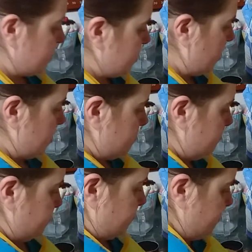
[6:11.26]
so
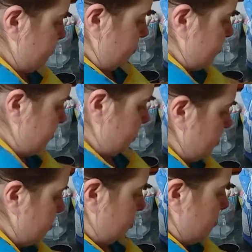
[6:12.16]

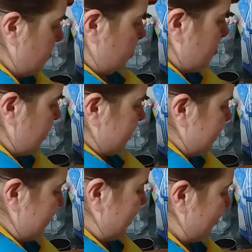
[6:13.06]
put that
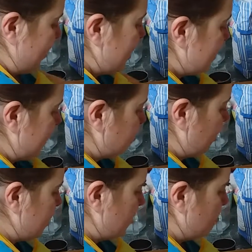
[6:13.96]
together. That's
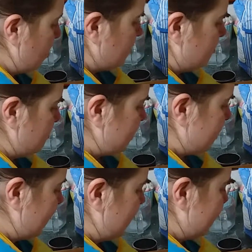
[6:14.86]
my little moan for the
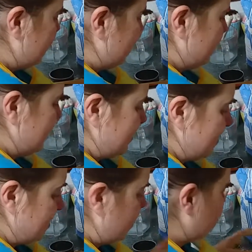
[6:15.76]
day.
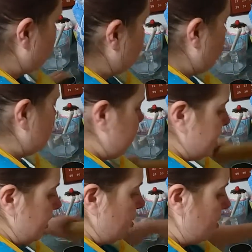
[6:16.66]
Okay,
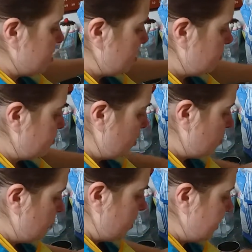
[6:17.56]
now I don't
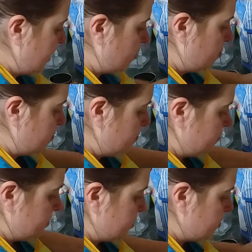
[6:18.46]
roll mine out
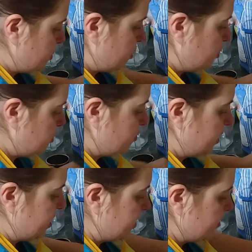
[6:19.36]
too
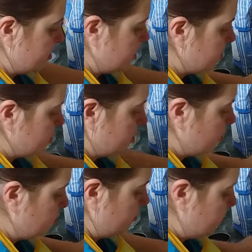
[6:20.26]
thick,
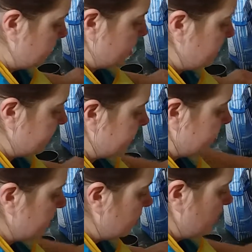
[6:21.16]
too
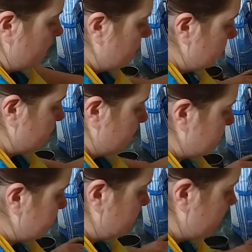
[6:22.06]
thinly,
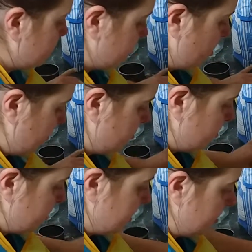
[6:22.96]
because I
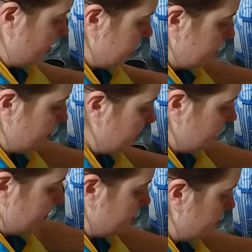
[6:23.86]
really like
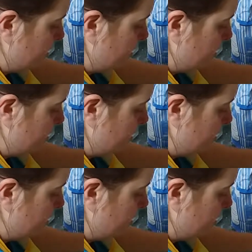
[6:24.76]
my